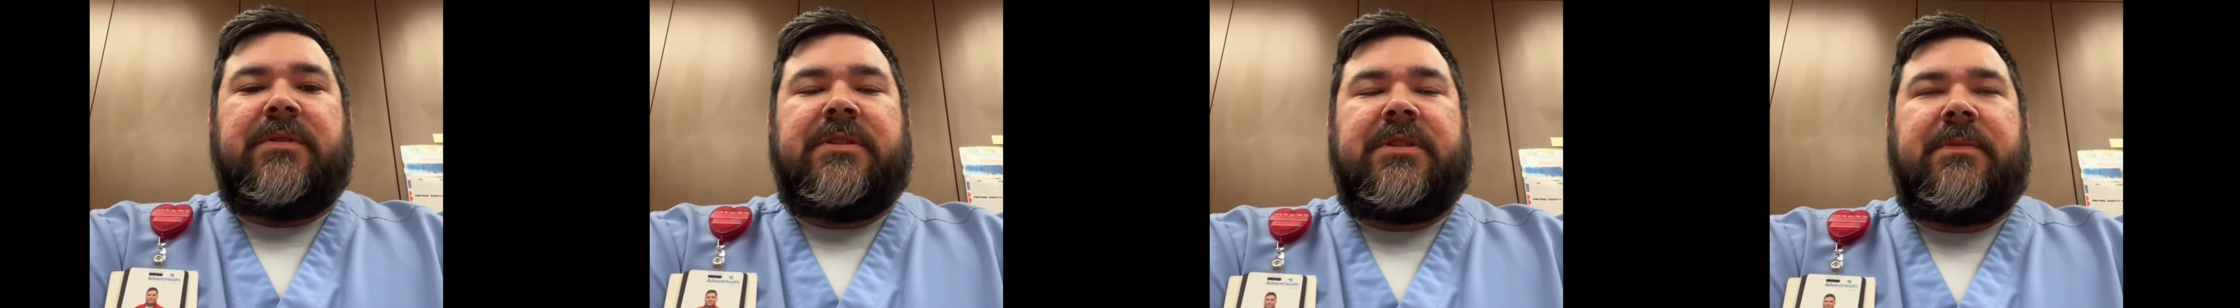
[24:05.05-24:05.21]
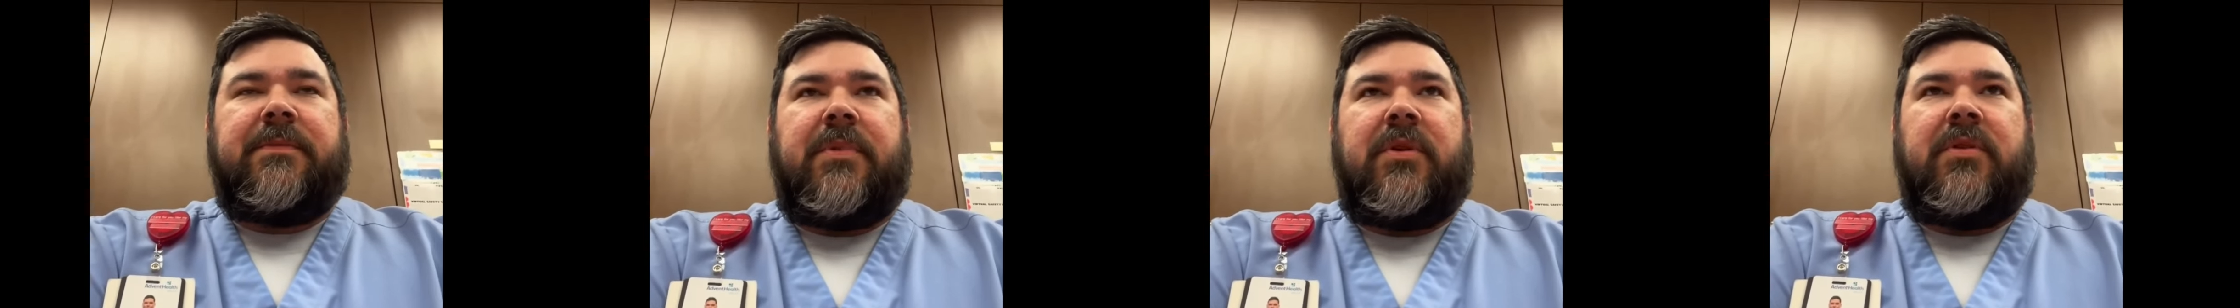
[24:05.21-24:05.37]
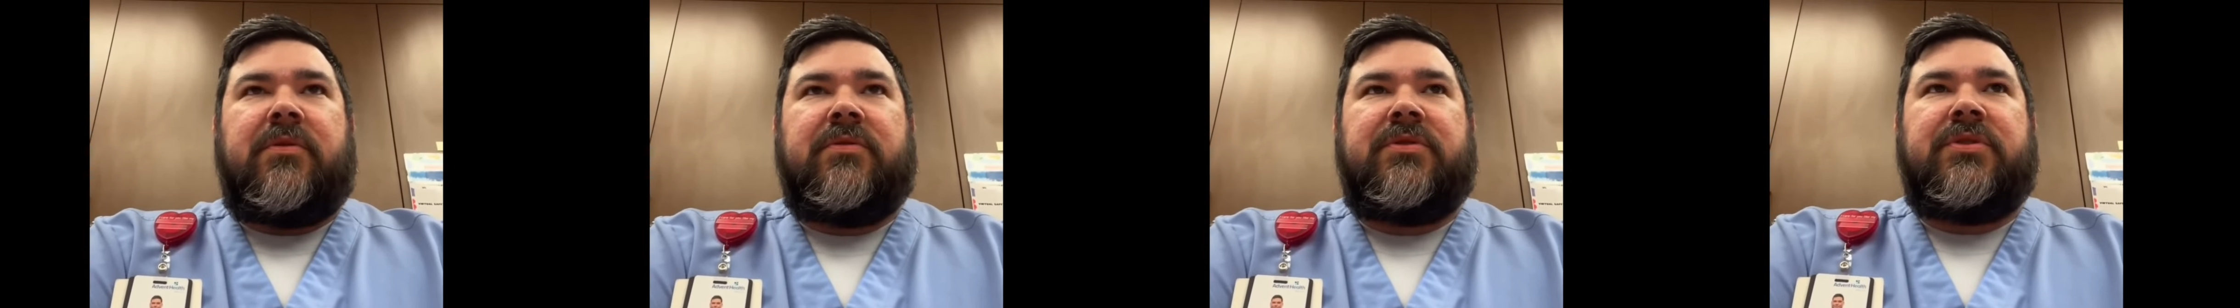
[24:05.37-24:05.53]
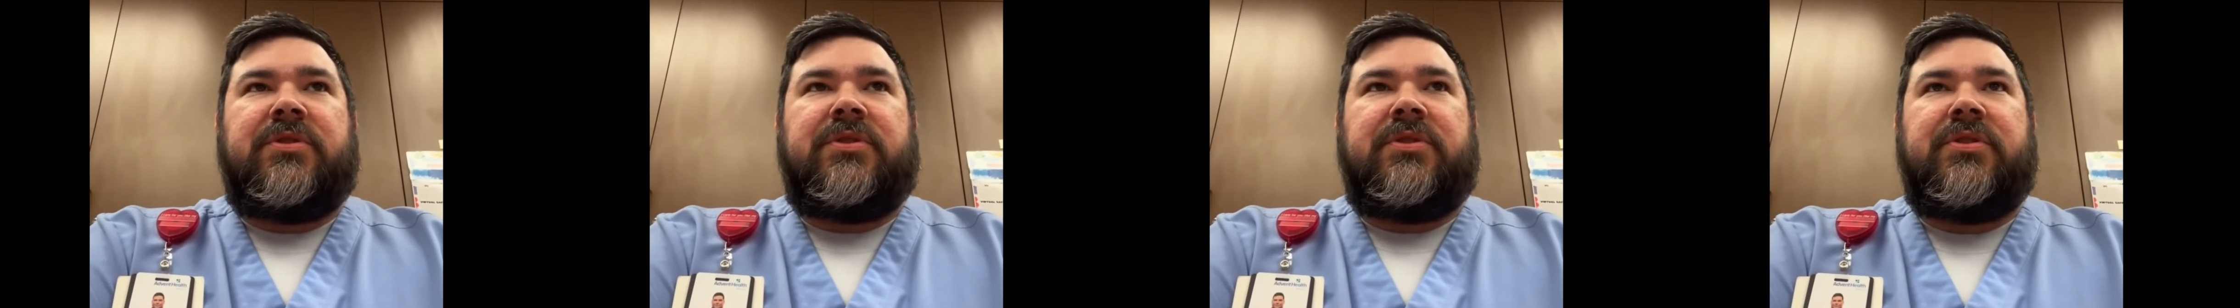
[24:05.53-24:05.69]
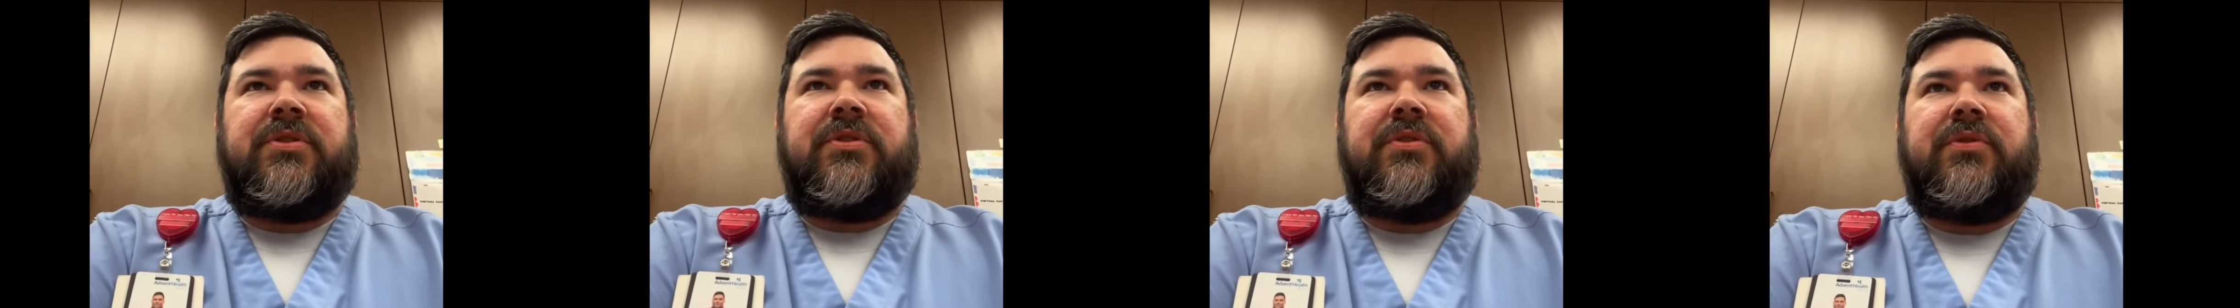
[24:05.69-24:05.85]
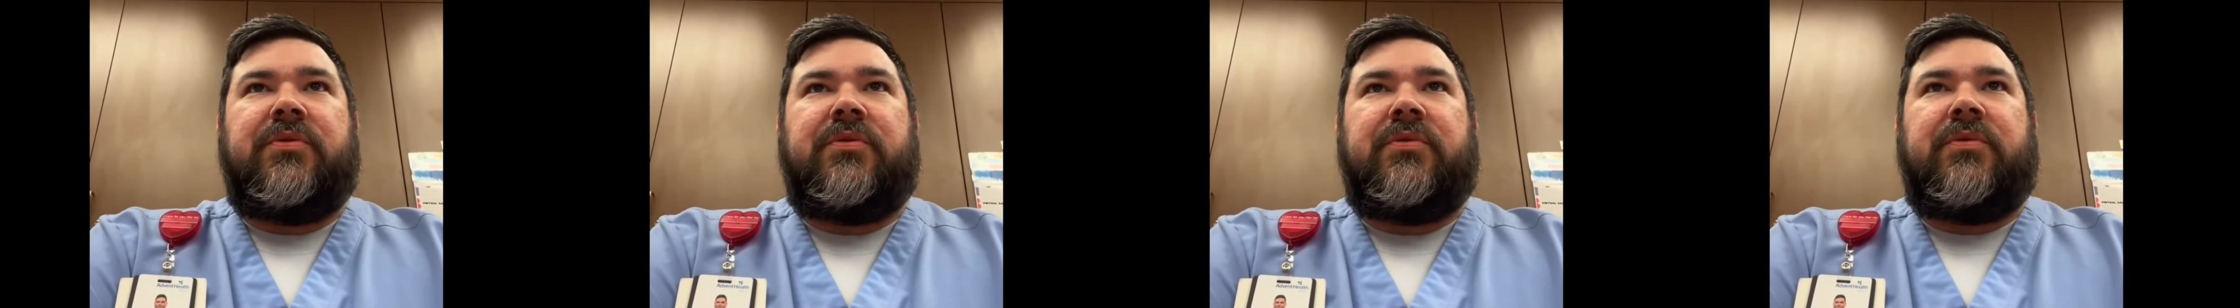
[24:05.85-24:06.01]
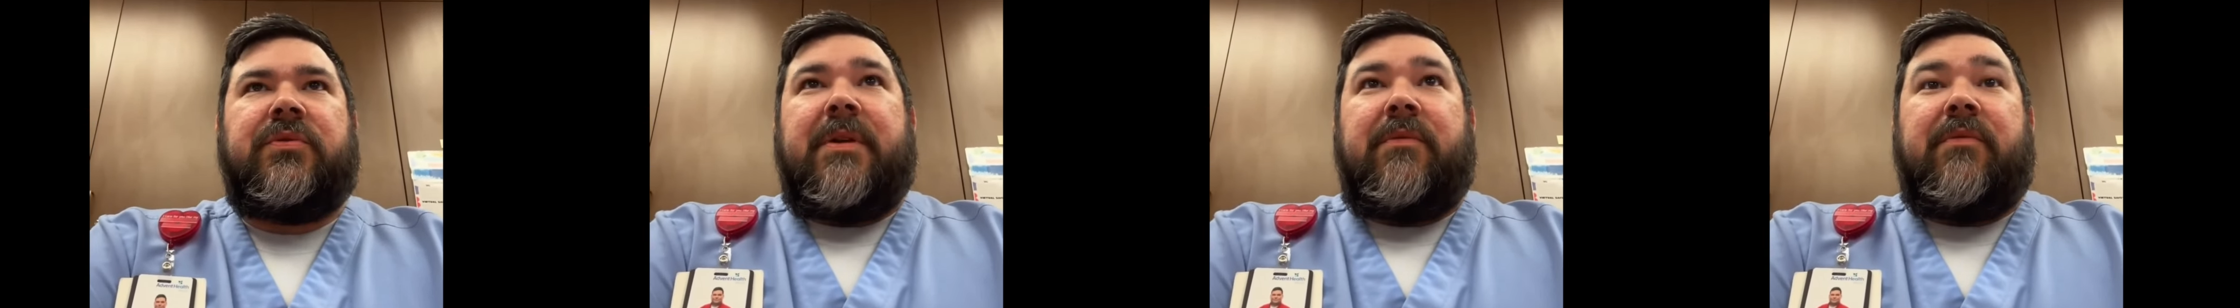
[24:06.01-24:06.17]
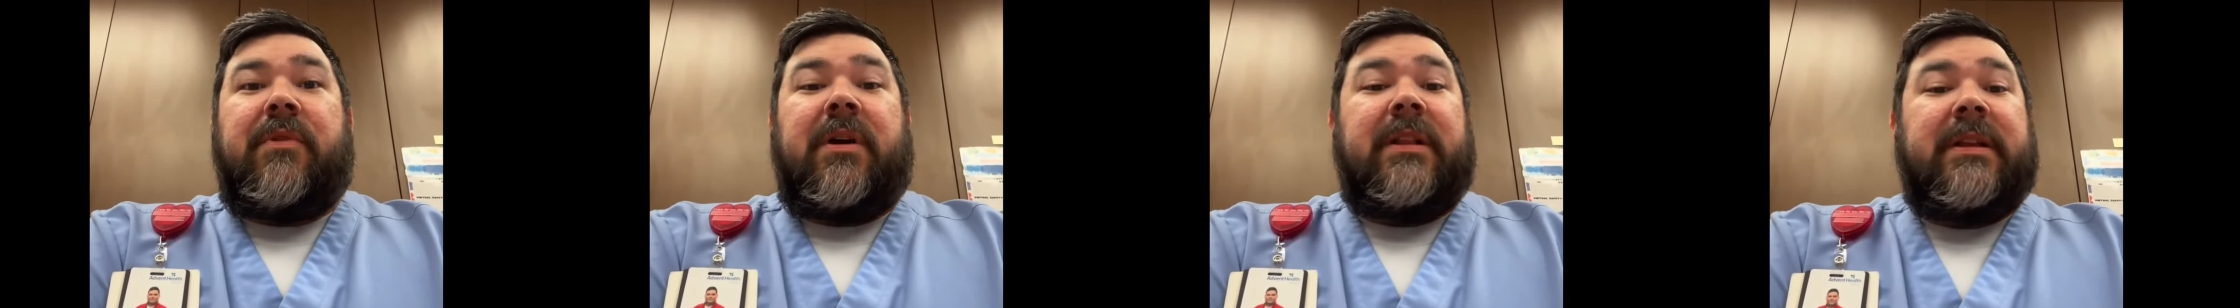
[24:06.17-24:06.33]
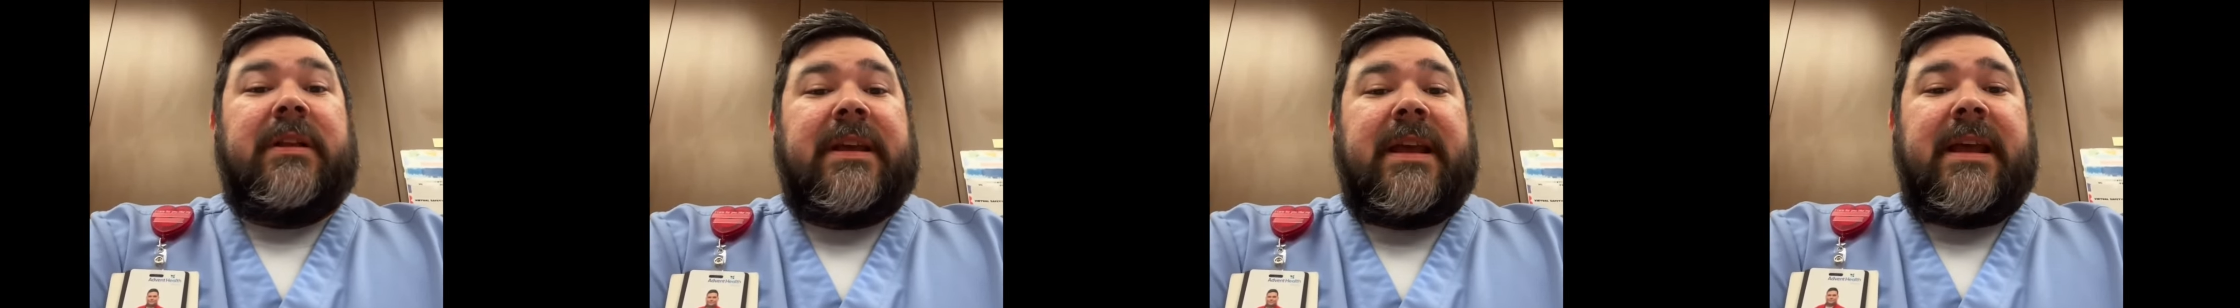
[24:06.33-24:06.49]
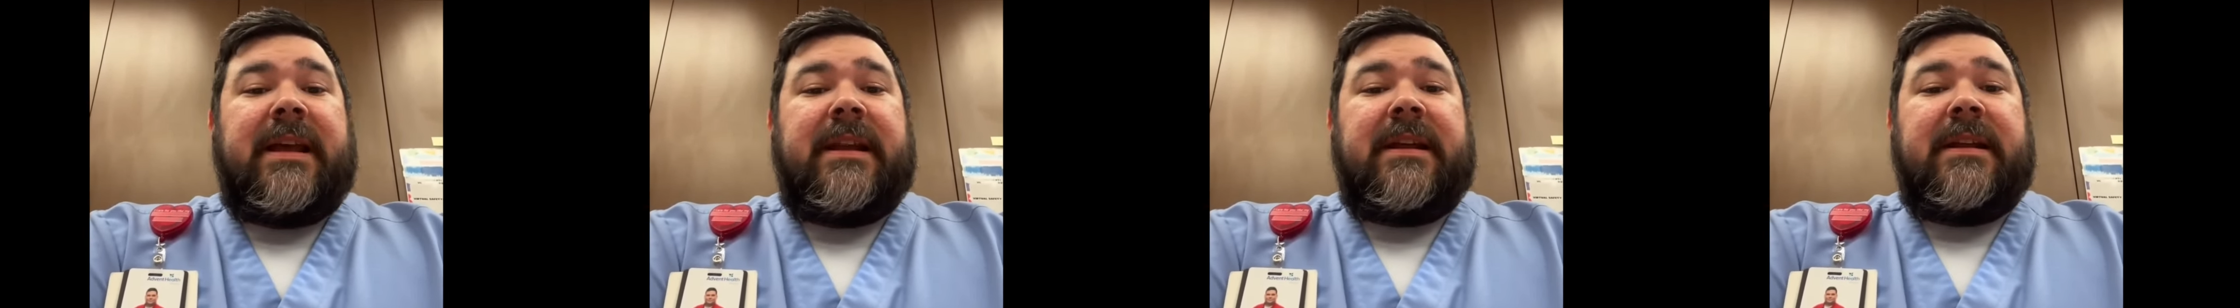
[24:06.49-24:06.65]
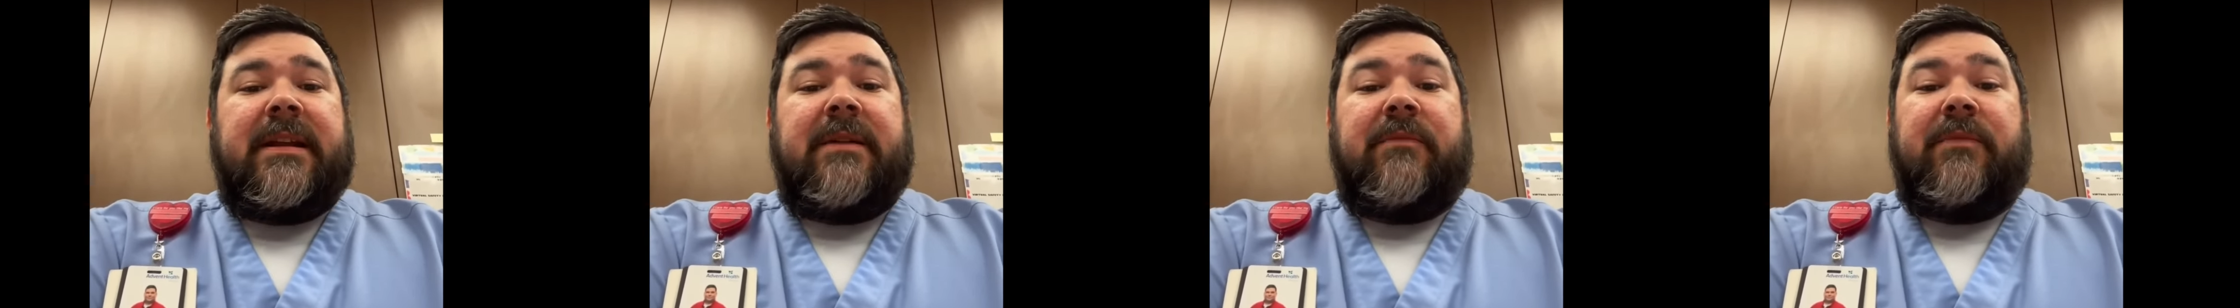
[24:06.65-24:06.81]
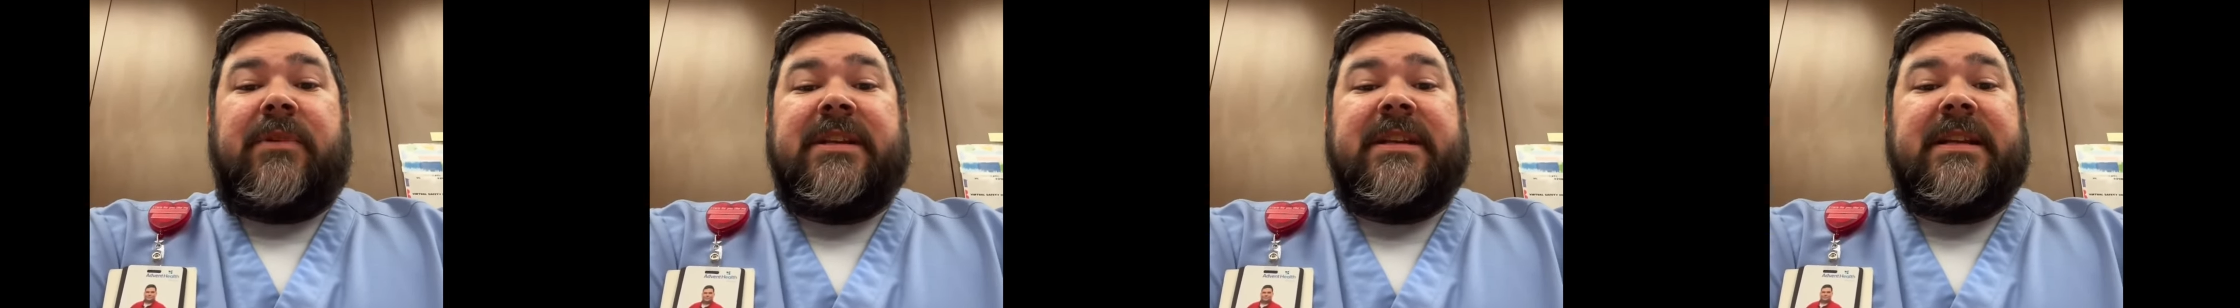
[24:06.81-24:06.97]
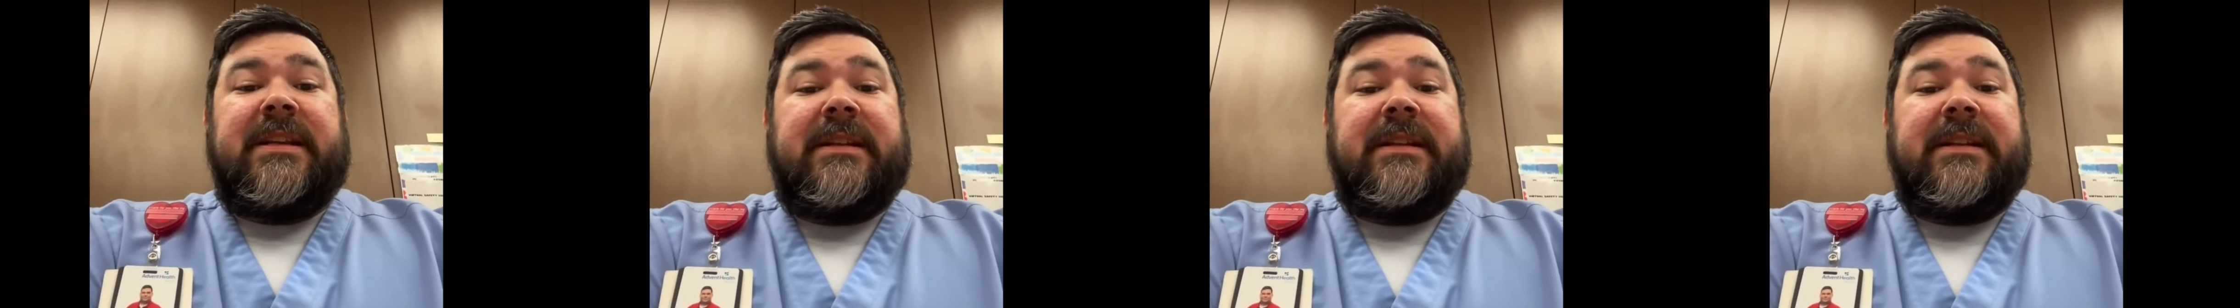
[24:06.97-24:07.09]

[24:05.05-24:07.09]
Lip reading: supposed to be relegated and we